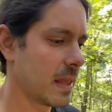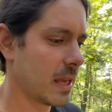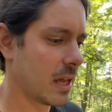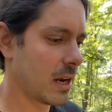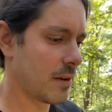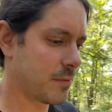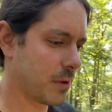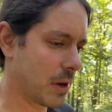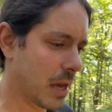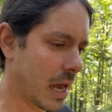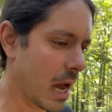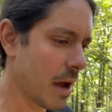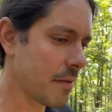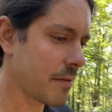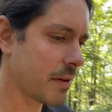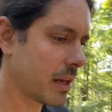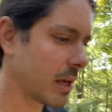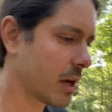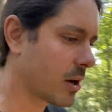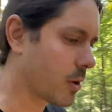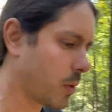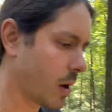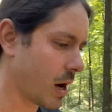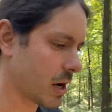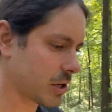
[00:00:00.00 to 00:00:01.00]
And if you have any
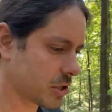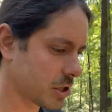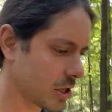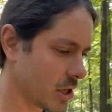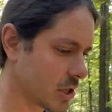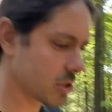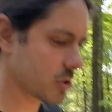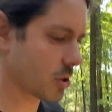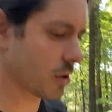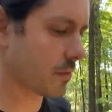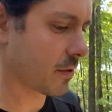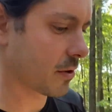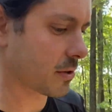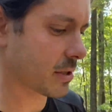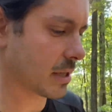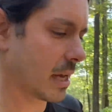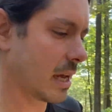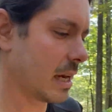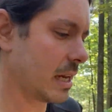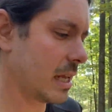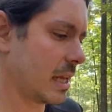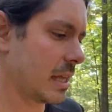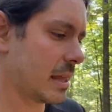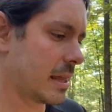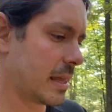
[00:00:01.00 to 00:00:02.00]
questions, or if there's
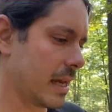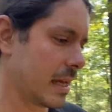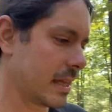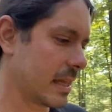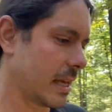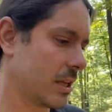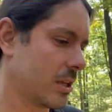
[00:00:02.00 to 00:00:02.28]
anything that